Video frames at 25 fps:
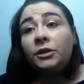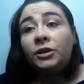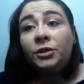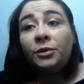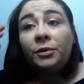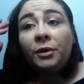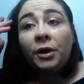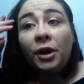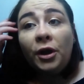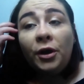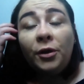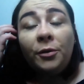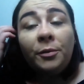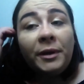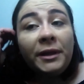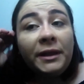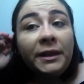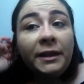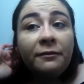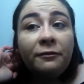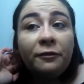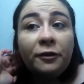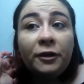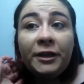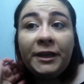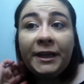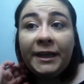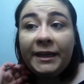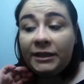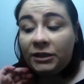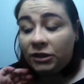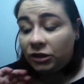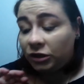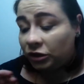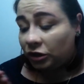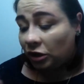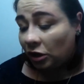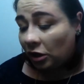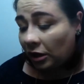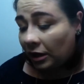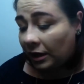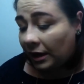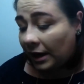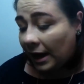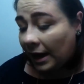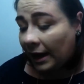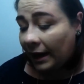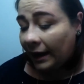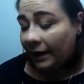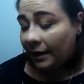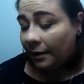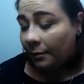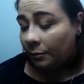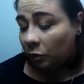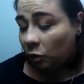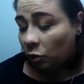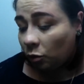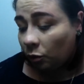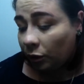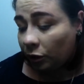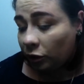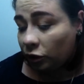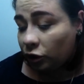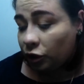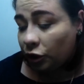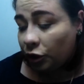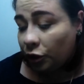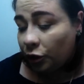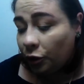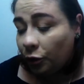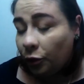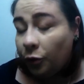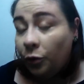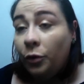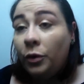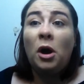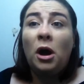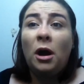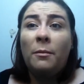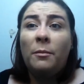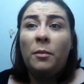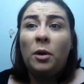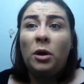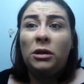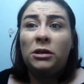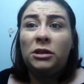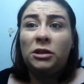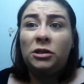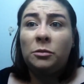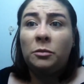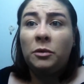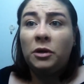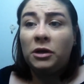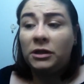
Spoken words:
So now when the foundation's on, I am going to pop on some